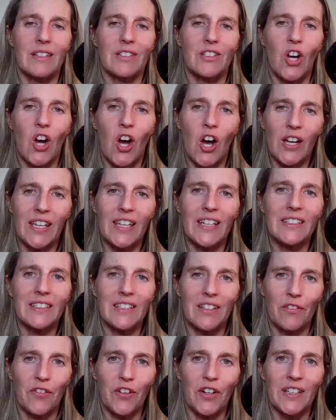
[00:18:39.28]
talking
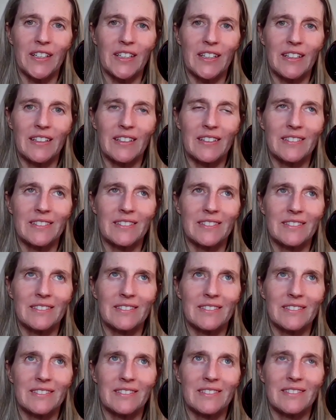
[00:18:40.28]
different
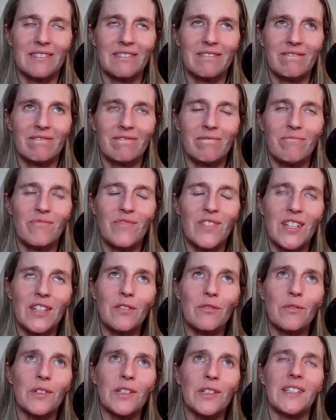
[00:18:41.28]

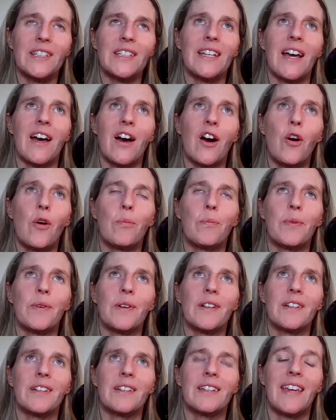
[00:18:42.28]
didn't really help
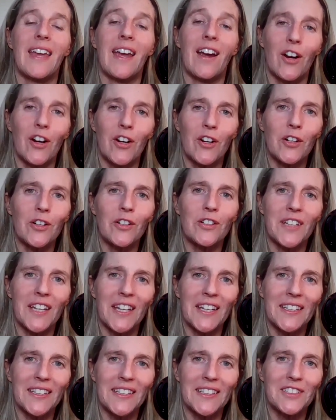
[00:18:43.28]
Carol
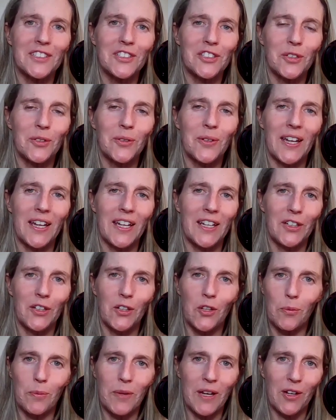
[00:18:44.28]
get into a
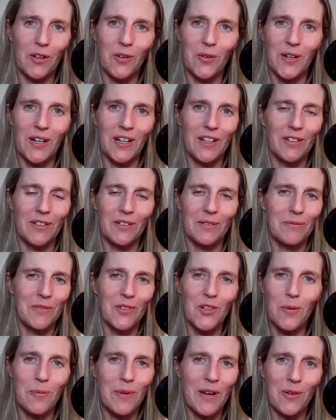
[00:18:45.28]
no bank
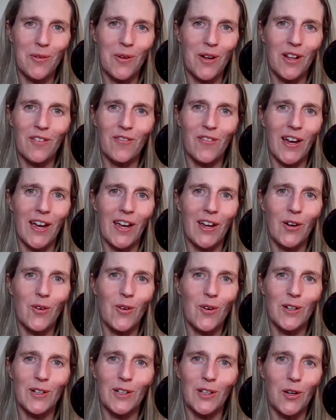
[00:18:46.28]
qualify
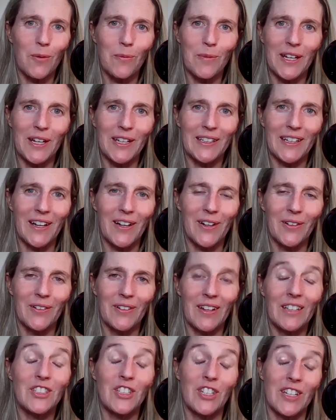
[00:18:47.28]
or low money
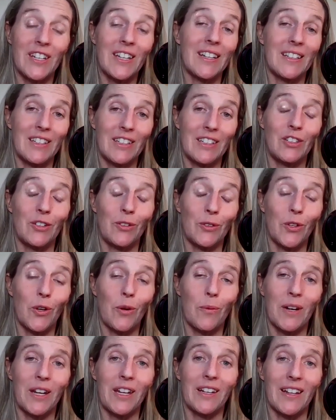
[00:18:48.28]
down. She did do
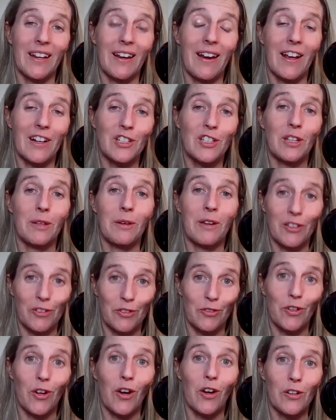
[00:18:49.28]
low money down actually because
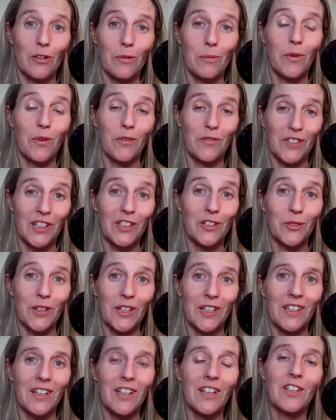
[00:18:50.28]
her daughter moved into
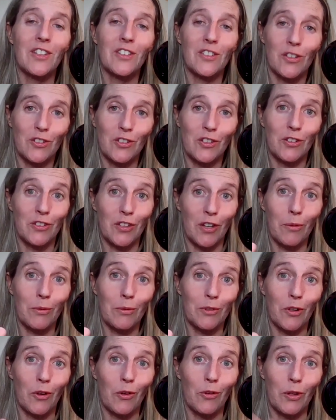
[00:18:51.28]
it, so she was
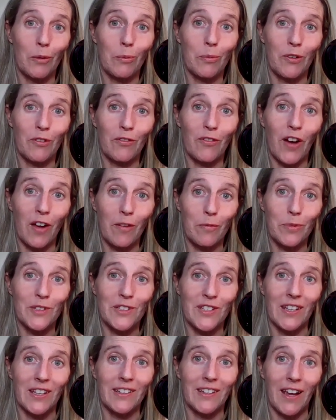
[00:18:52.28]
able to only put
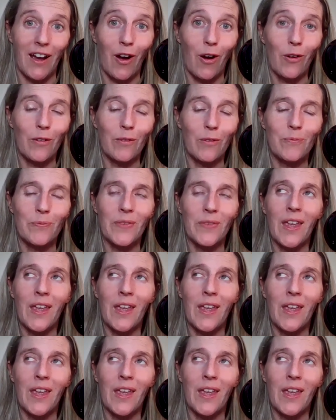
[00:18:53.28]
5% down.